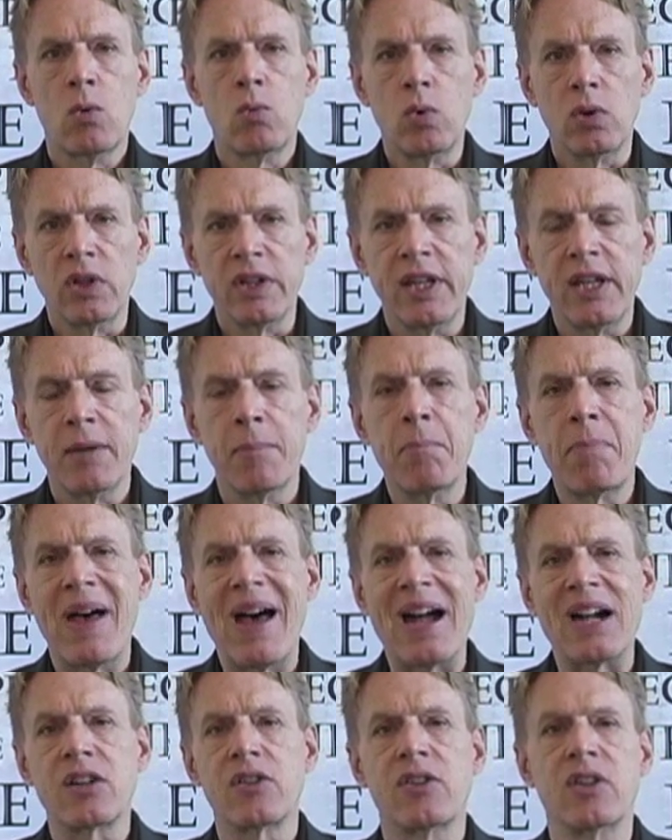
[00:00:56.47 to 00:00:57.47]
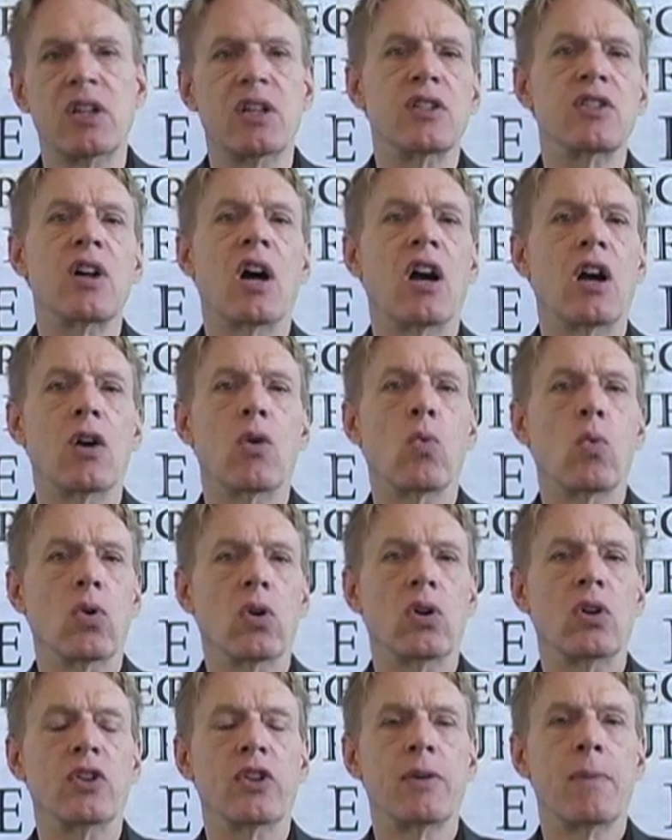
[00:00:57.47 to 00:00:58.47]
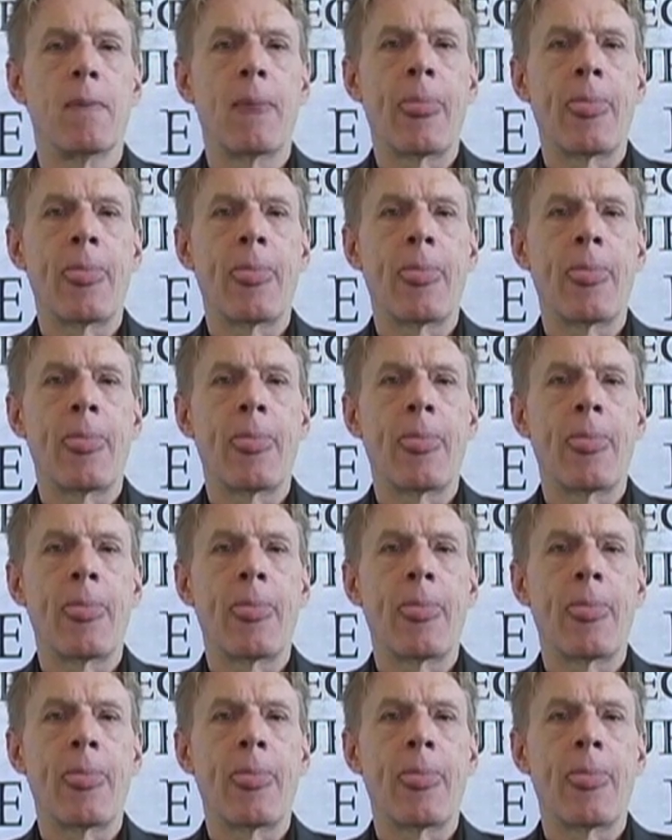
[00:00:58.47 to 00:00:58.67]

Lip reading: will impact the entire world.